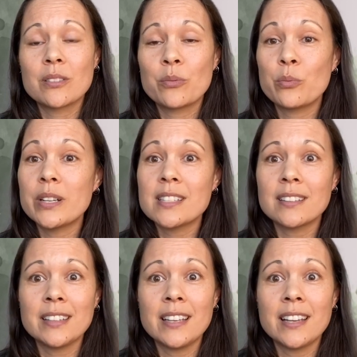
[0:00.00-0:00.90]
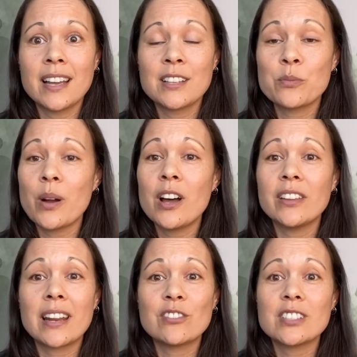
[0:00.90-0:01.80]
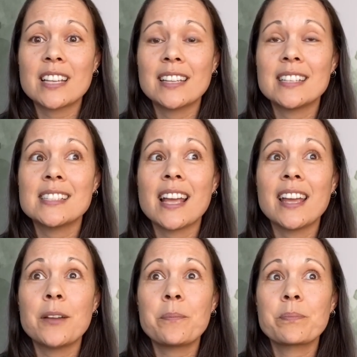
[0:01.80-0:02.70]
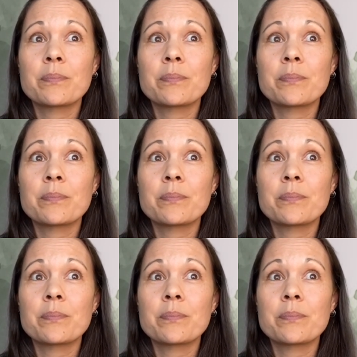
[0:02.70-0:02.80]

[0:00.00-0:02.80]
recently as well that I've just had to say,